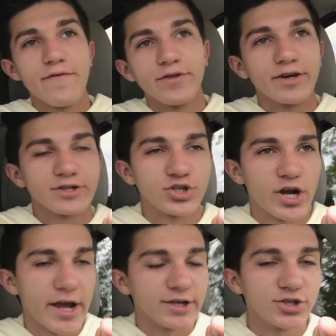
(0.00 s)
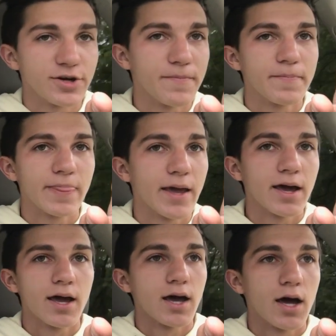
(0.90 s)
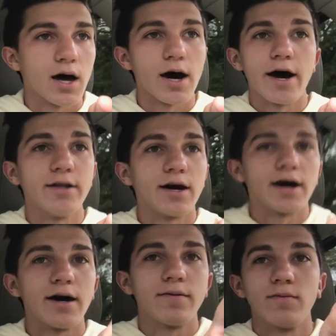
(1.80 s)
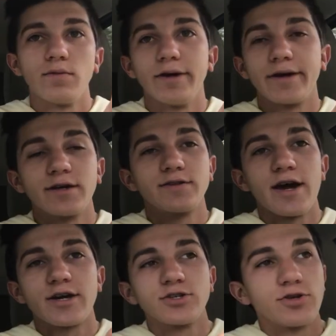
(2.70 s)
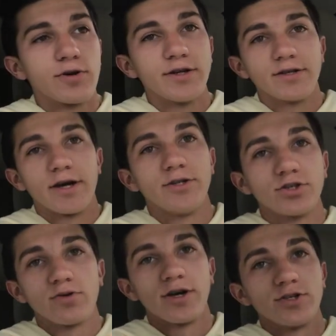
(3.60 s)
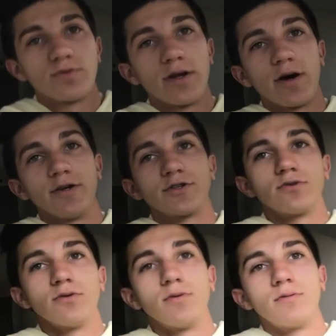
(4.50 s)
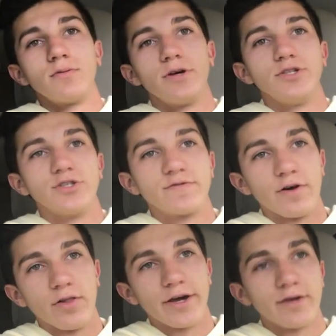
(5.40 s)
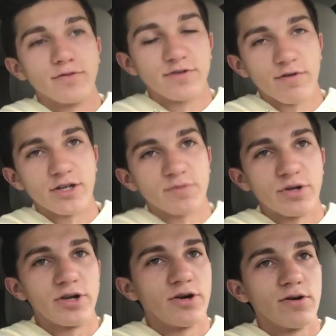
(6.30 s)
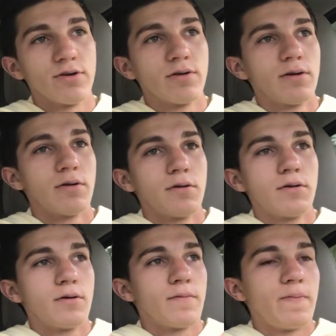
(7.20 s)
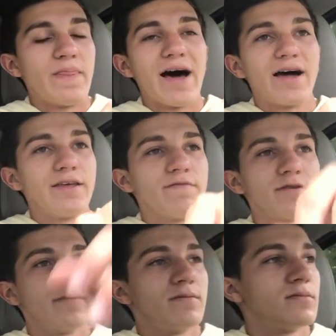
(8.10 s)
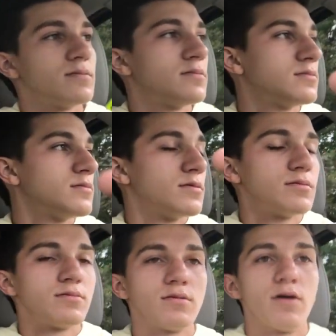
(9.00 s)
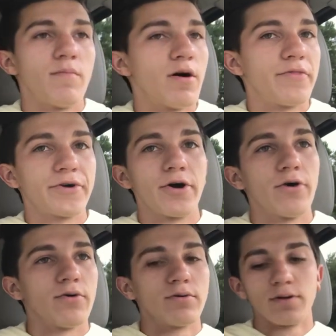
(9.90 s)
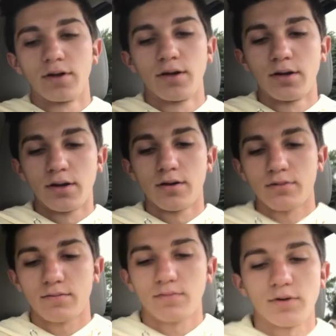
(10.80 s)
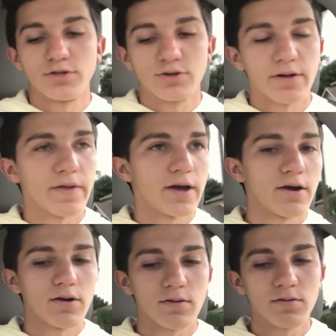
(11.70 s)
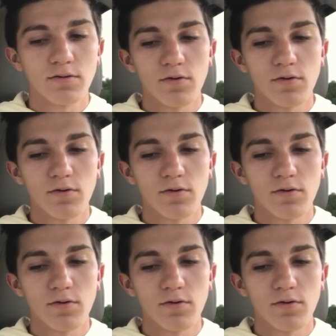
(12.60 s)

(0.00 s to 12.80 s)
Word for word: Everything has changed. I like, it's actually crazy. I just graduated high school. It just felt like it was freshman year, not even a month ago. I'm gonna turn on the air.